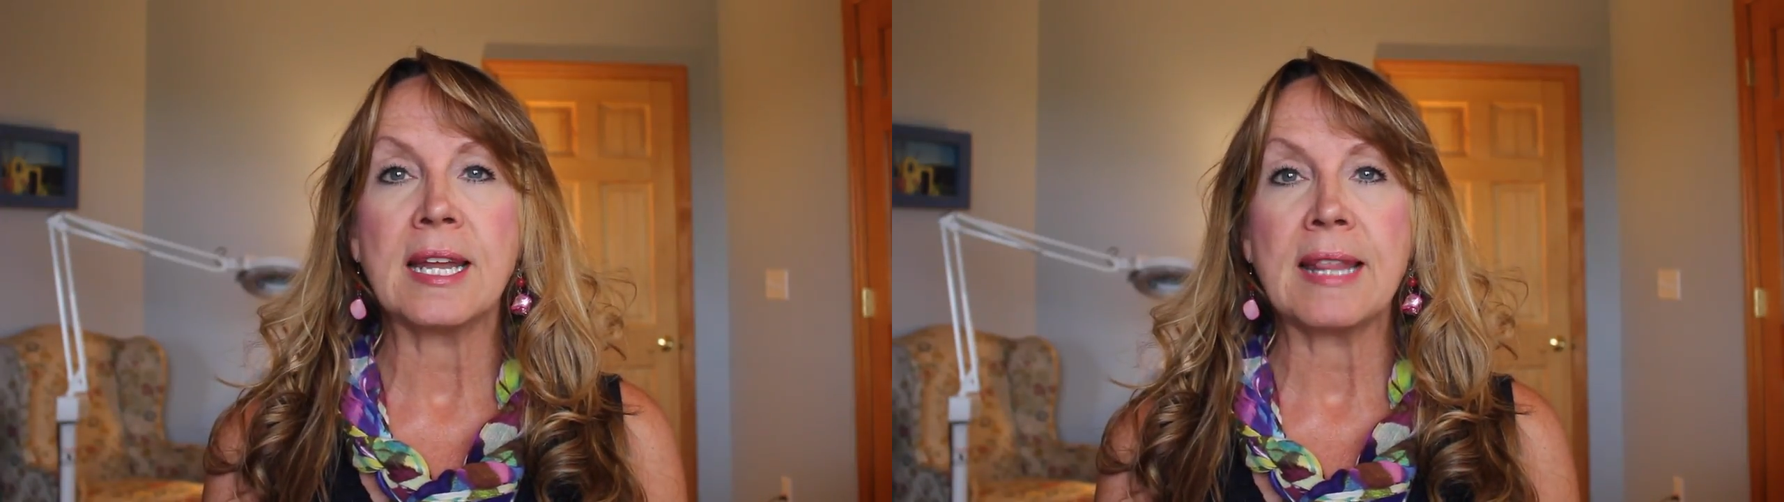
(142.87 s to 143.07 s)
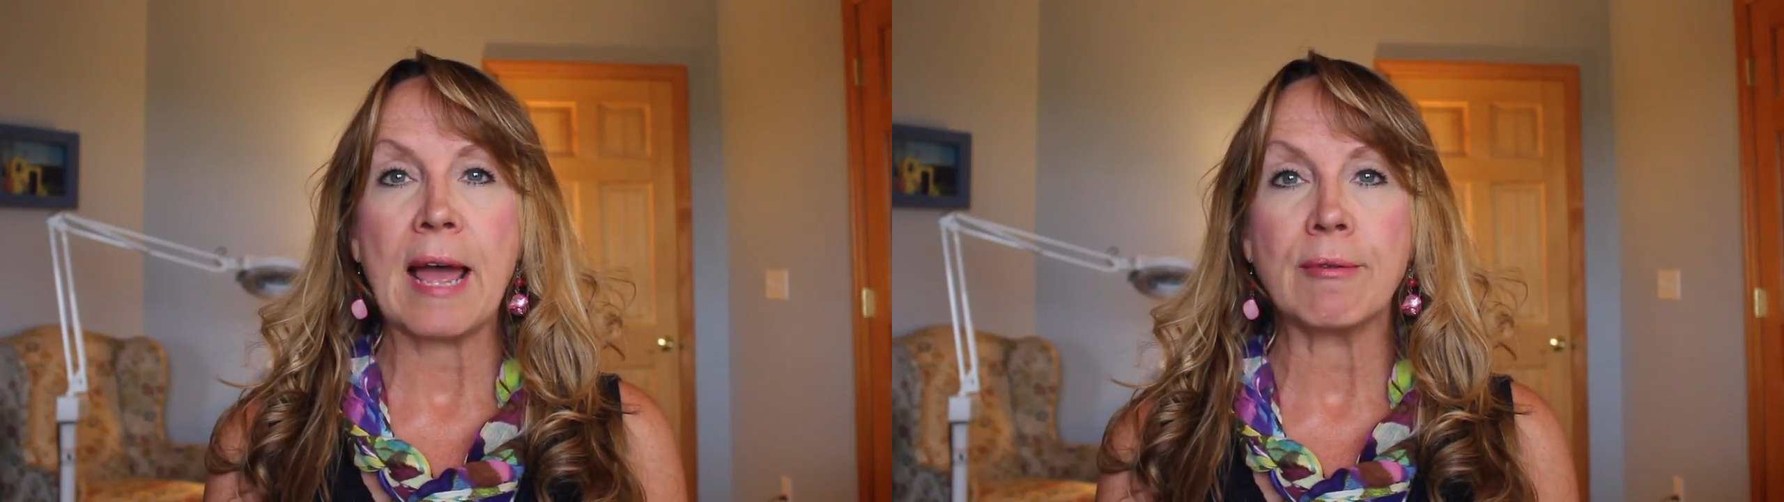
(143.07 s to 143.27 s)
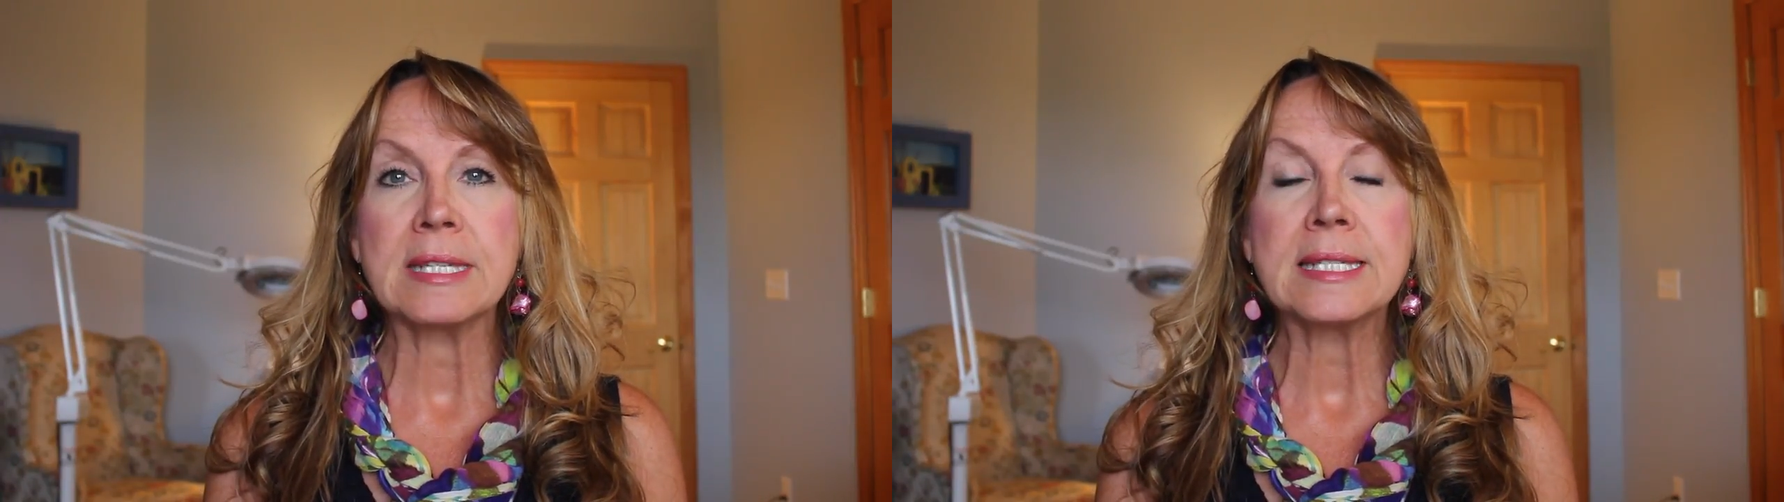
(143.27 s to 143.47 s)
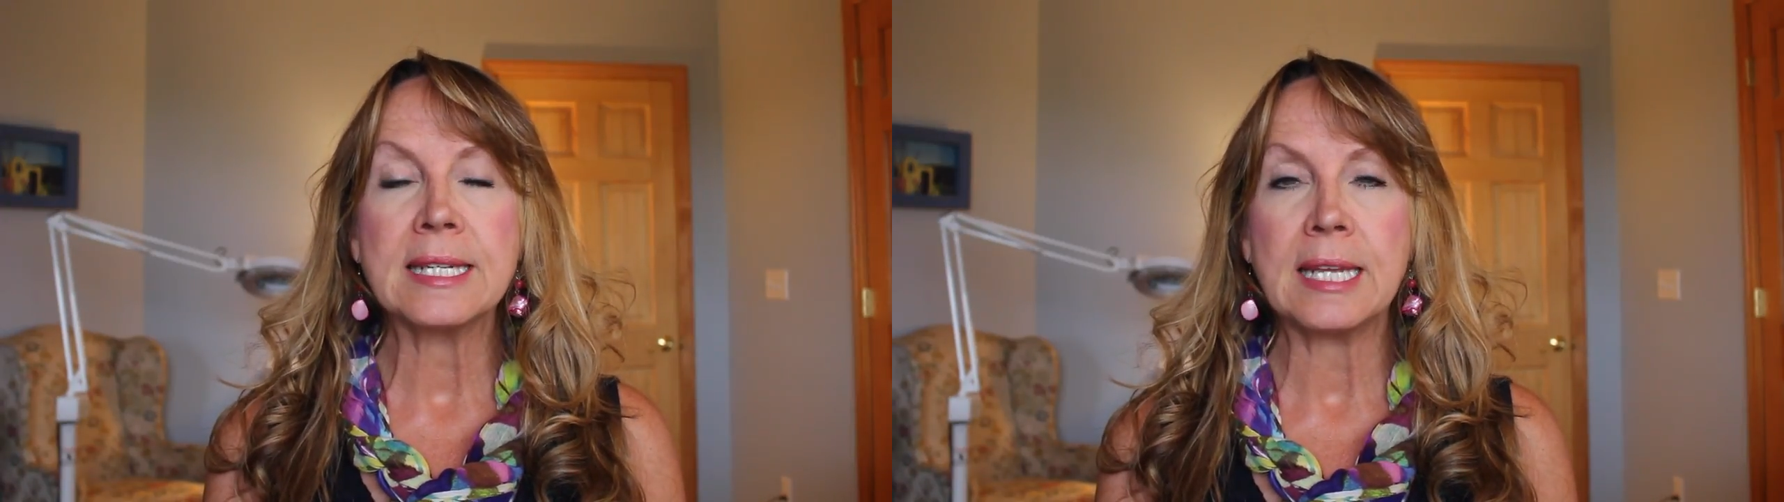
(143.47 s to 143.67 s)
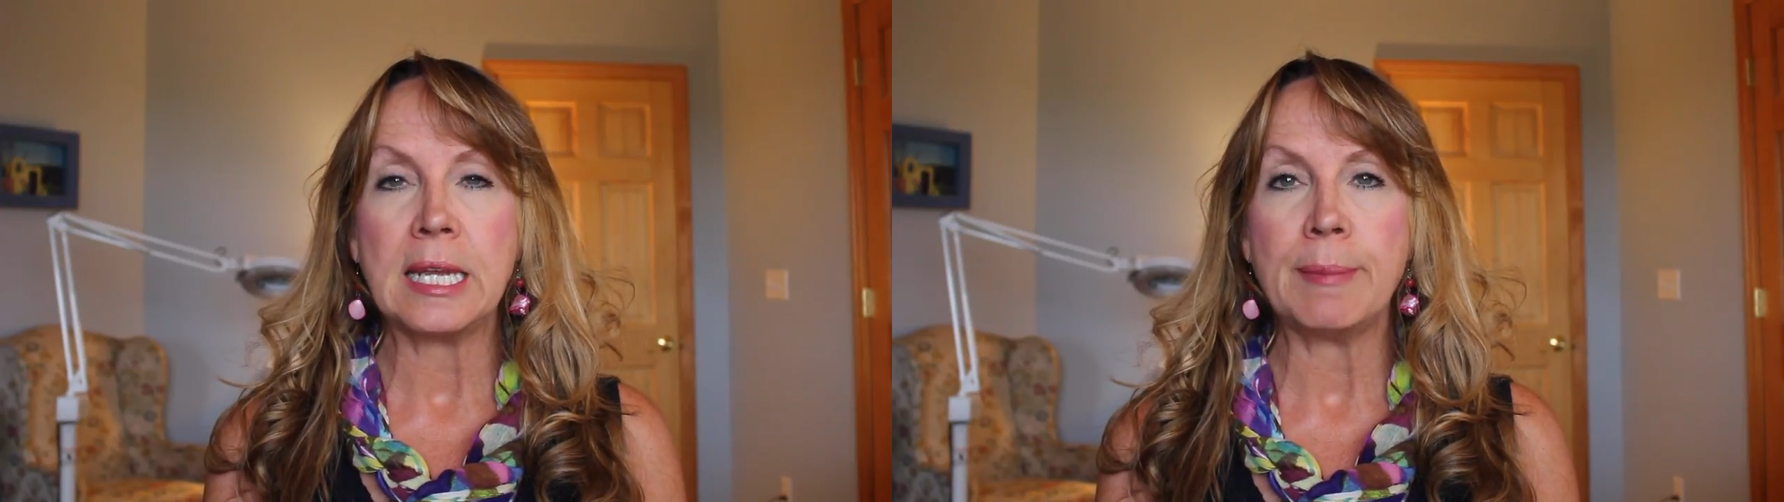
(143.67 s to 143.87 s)
and that was
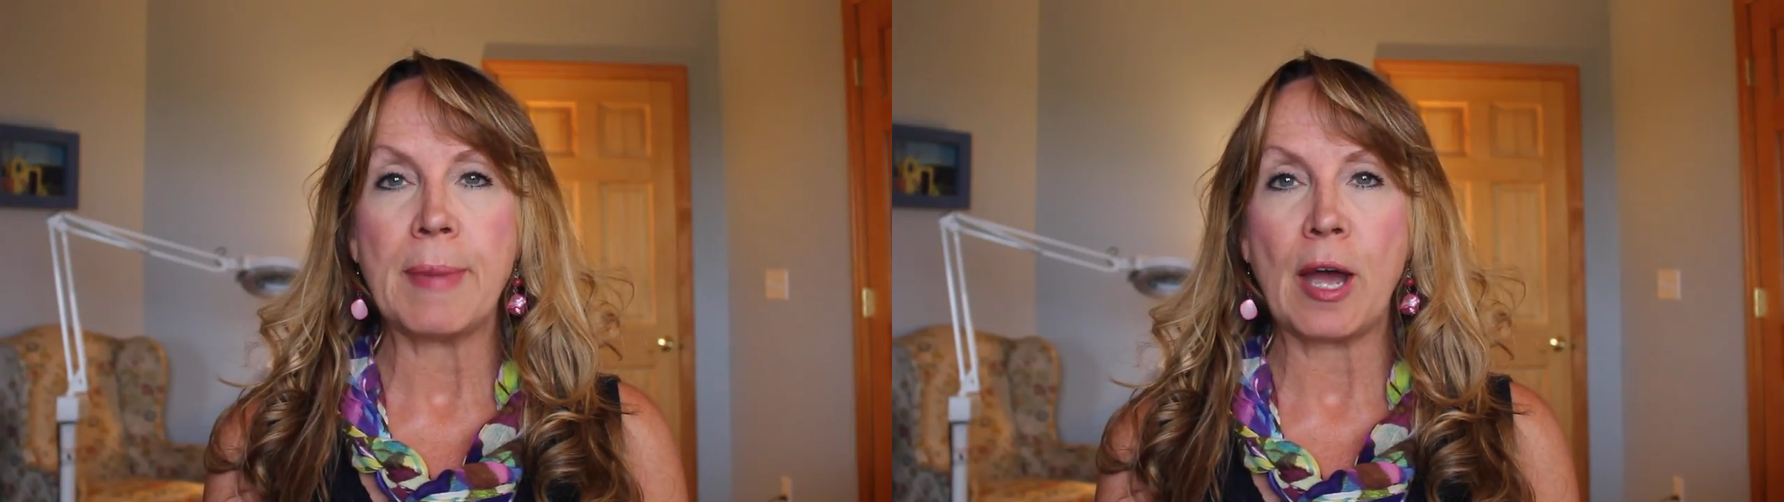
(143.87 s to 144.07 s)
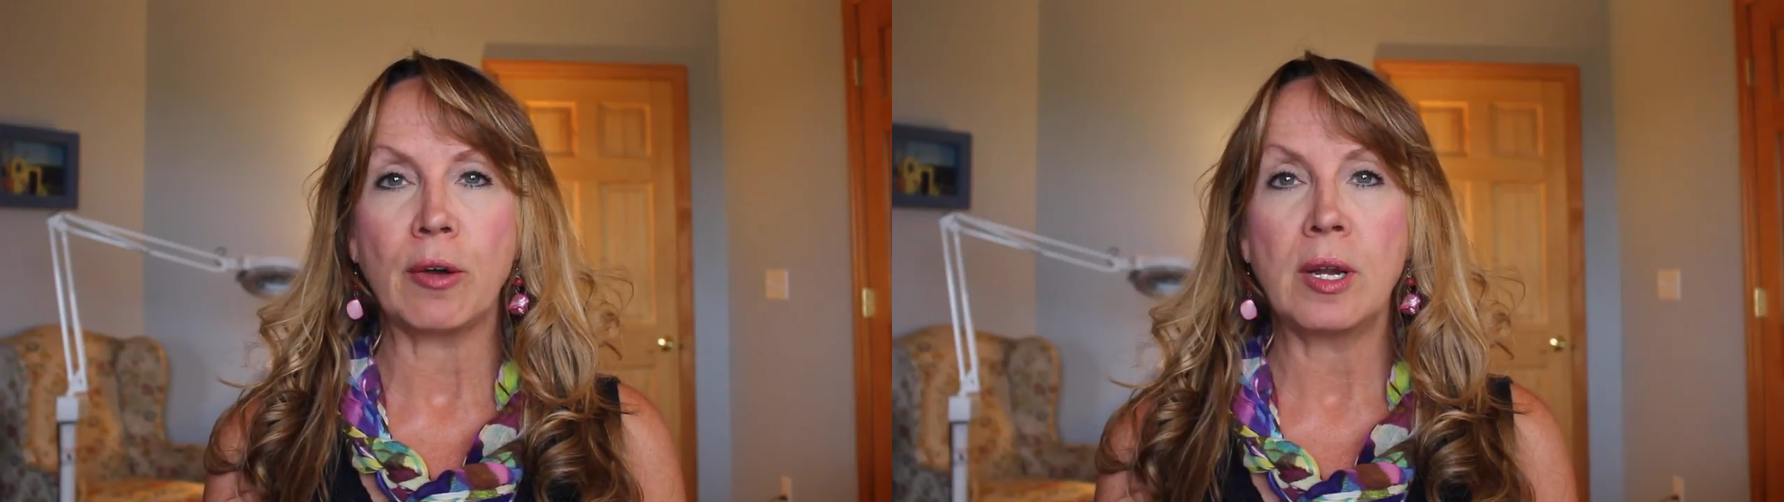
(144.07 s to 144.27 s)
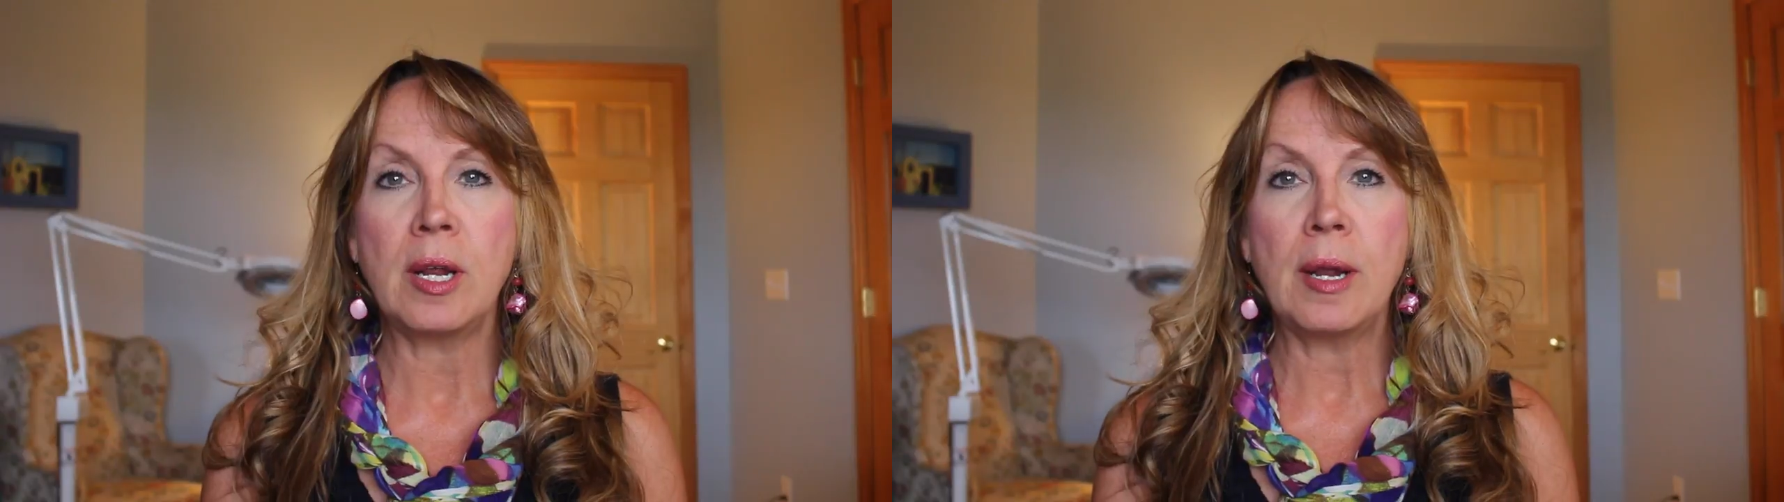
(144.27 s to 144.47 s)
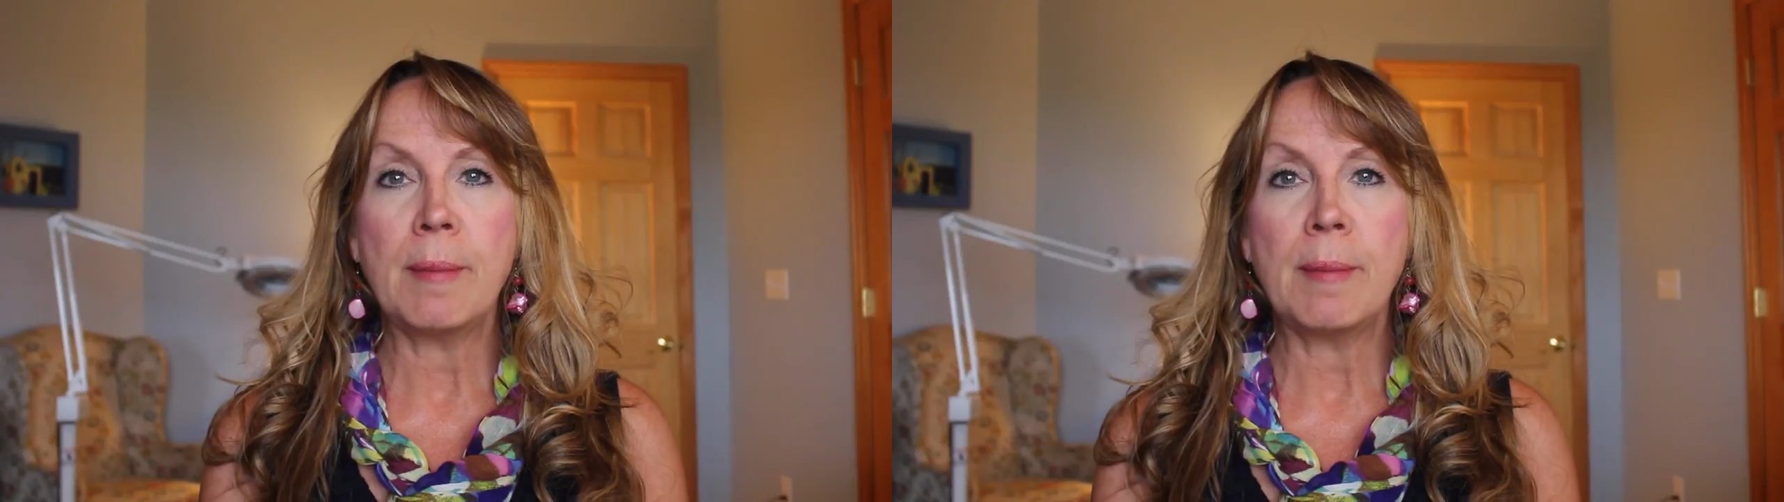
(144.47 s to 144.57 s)
to keep out